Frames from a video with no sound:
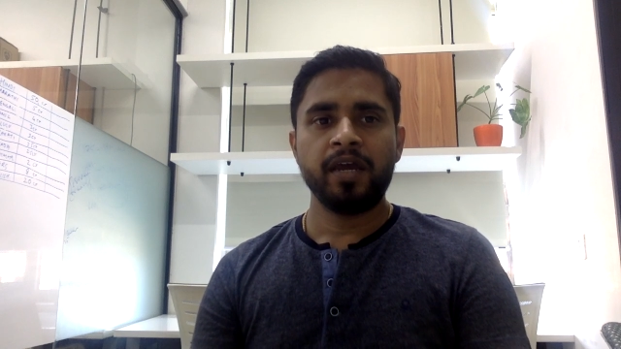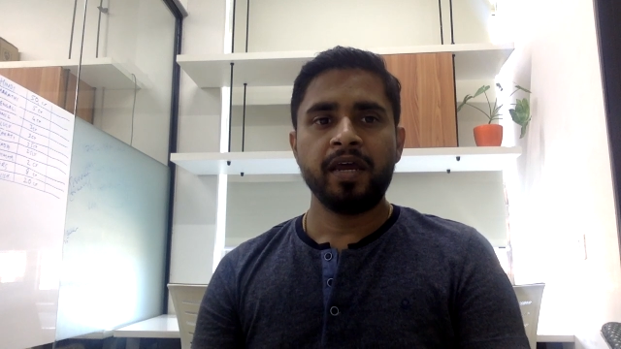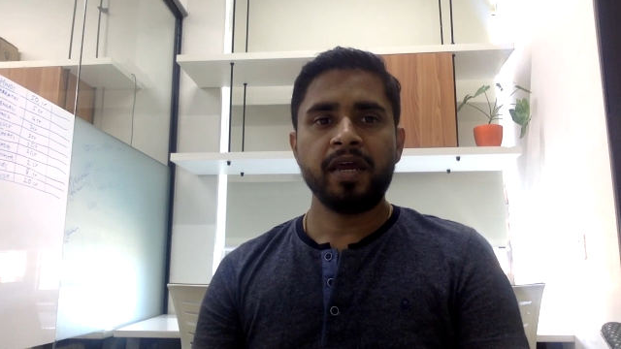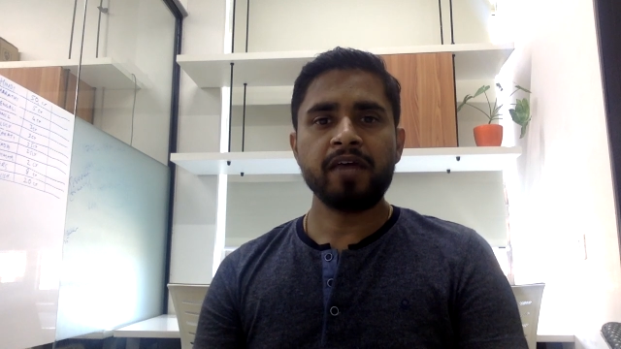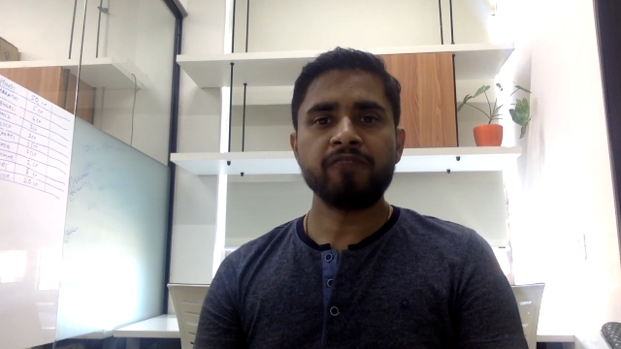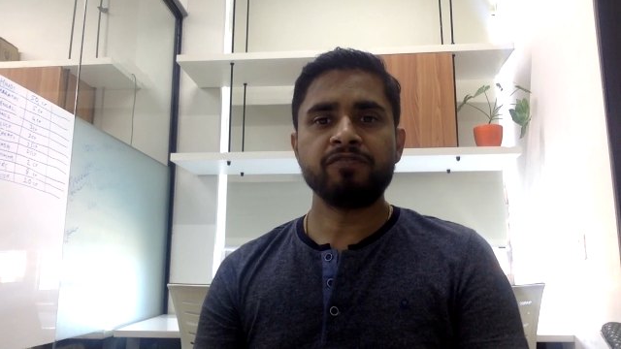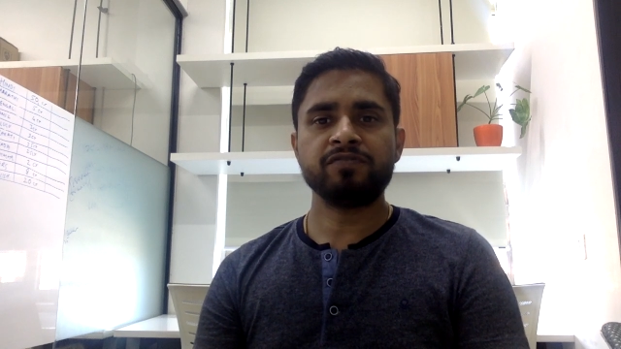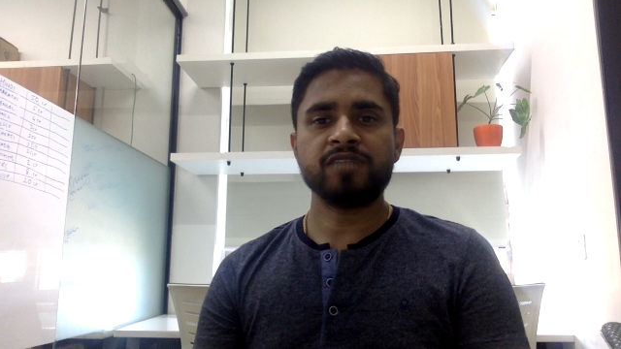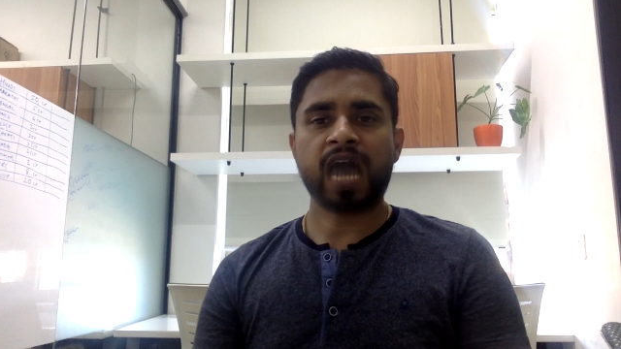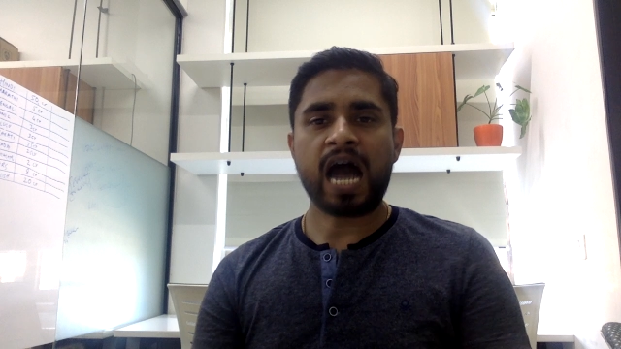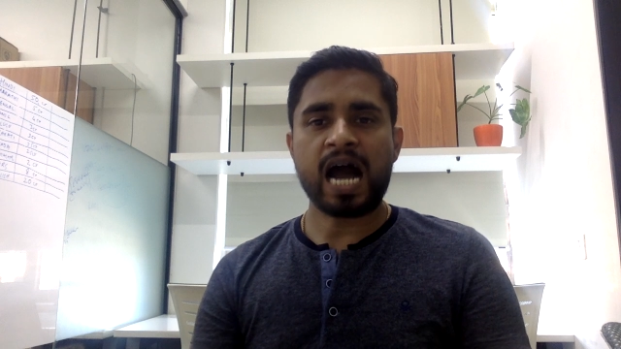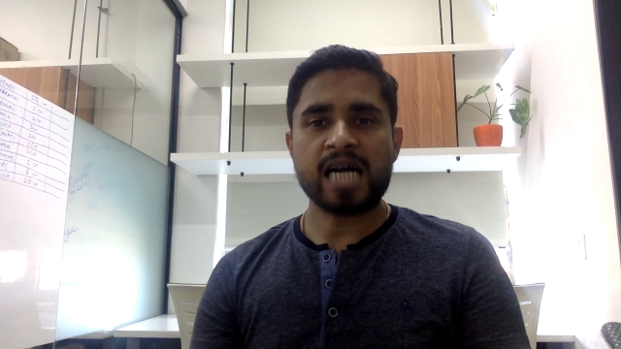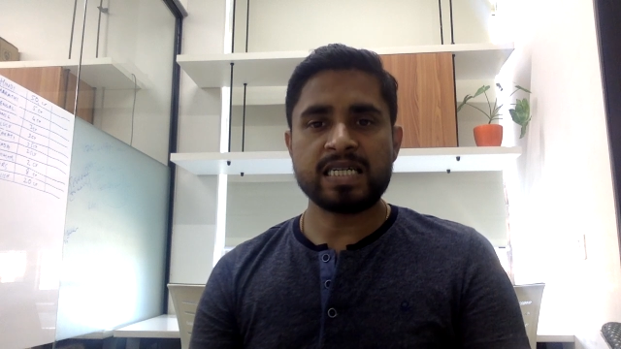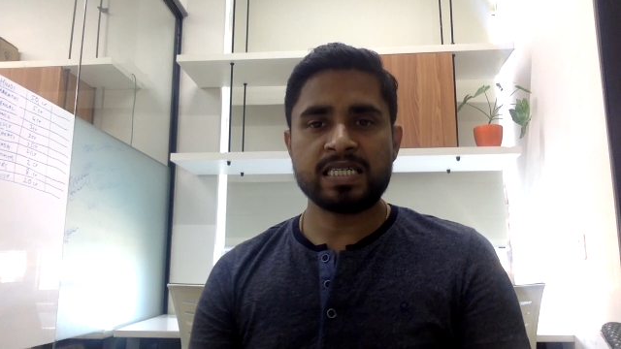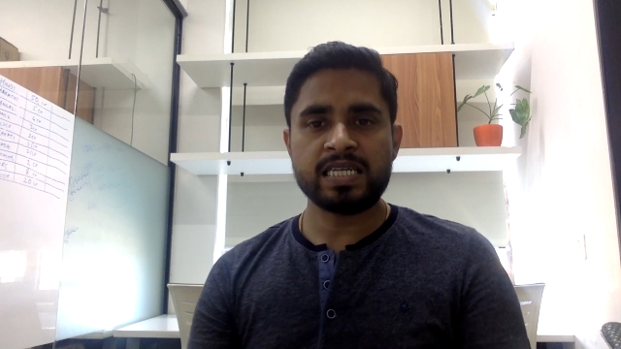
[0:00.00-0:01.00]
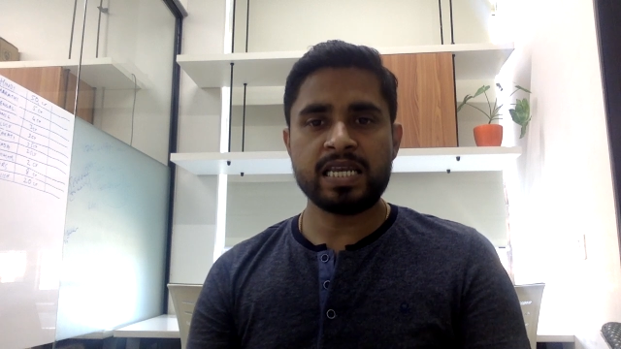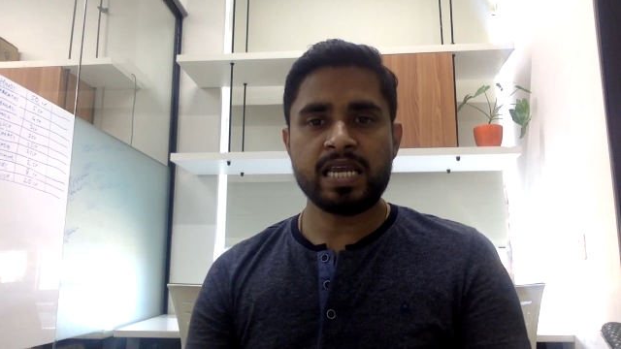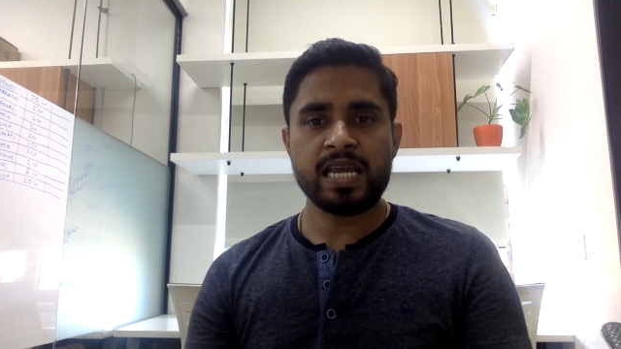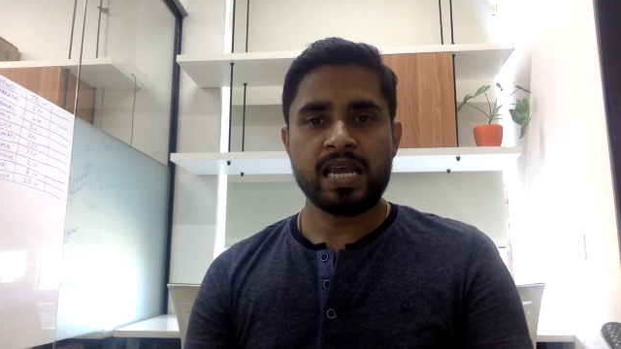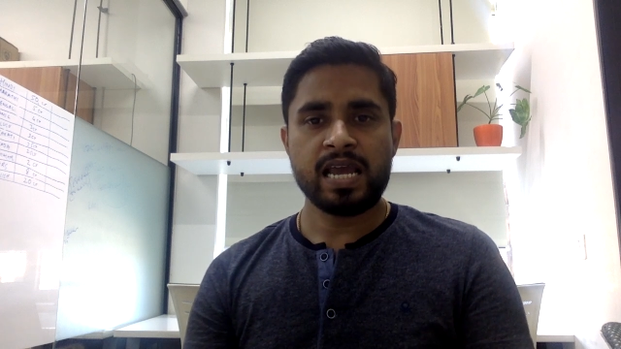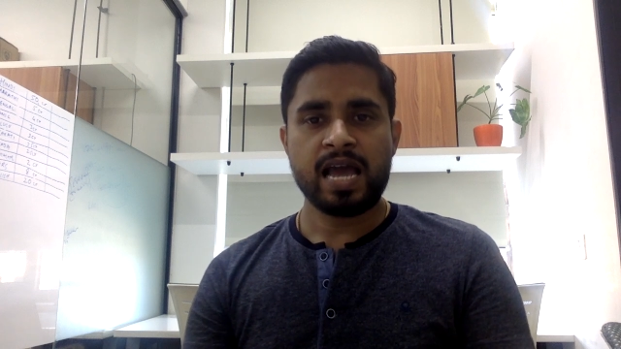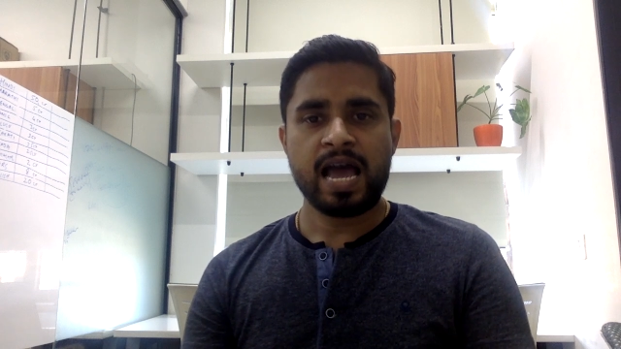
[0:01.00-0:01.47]
If the
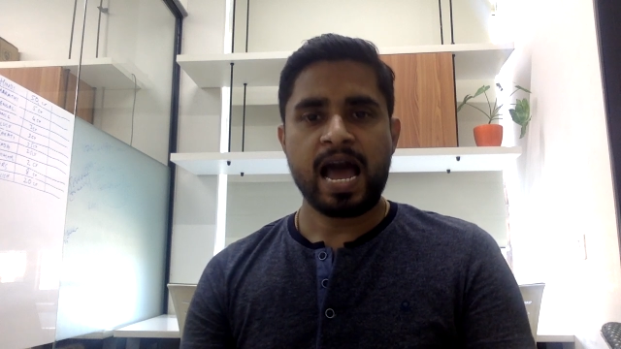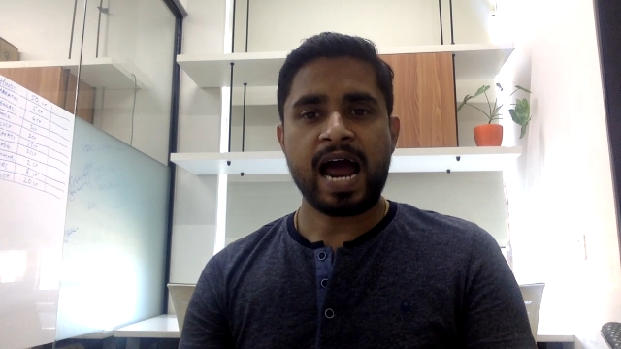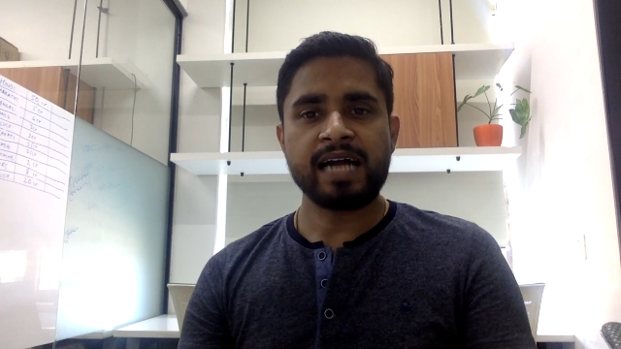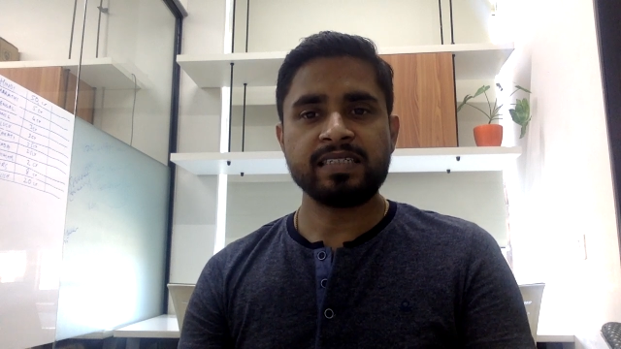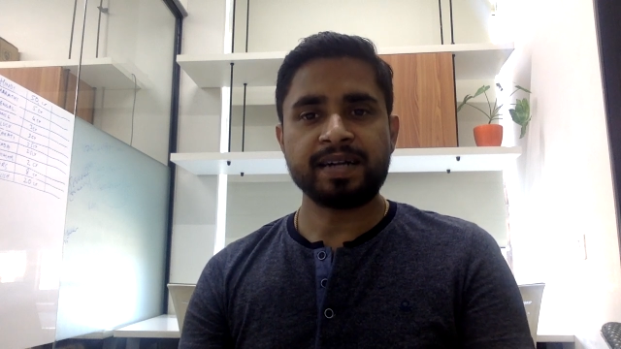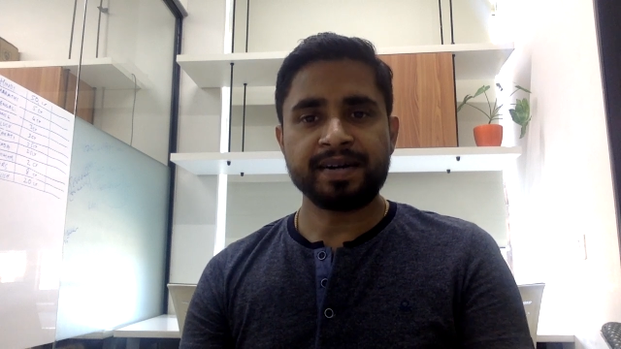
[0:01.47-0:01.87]
RC and